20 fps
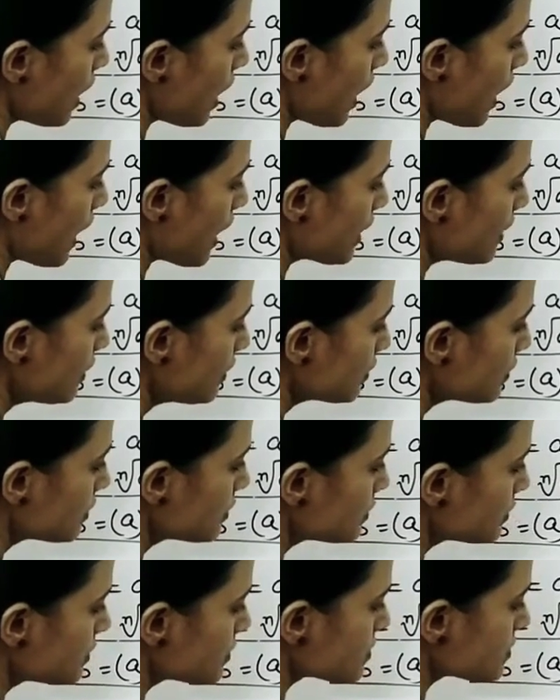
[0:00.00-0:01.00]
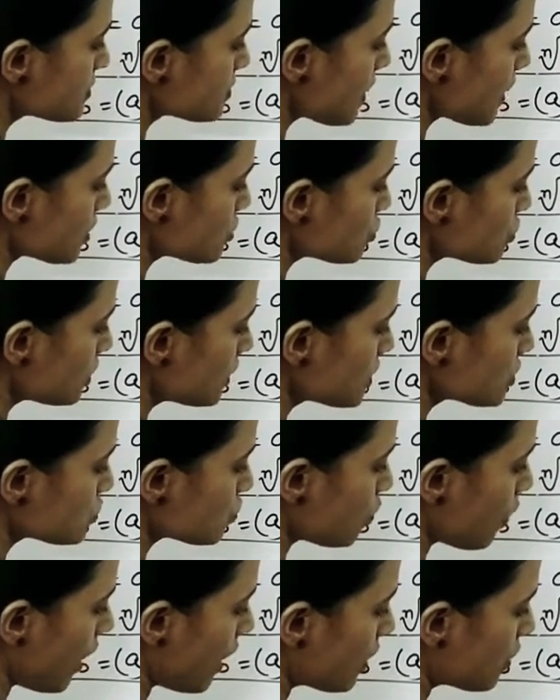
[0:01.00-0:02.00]
and this is actually
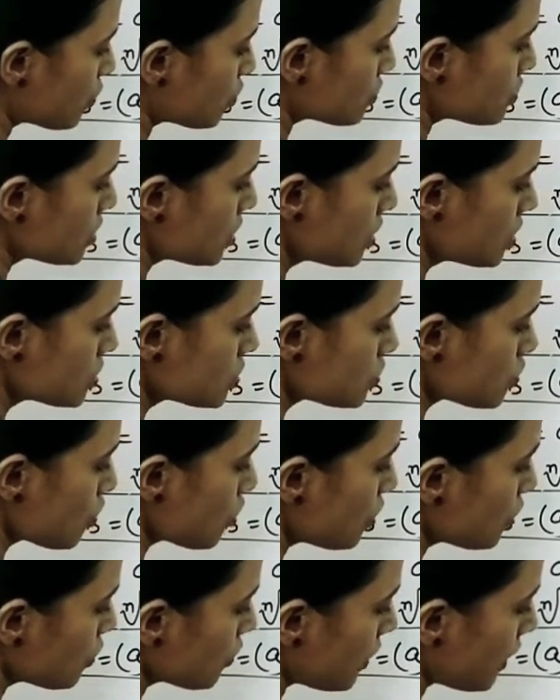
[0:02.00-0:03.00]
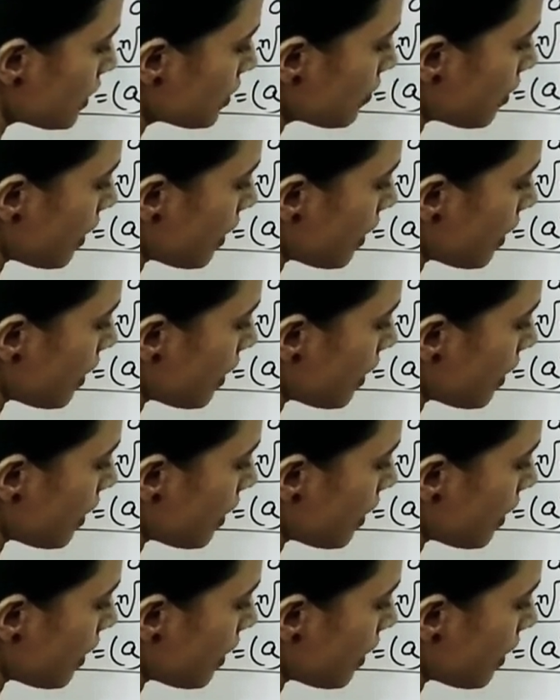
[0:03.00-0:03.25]
square root. So you can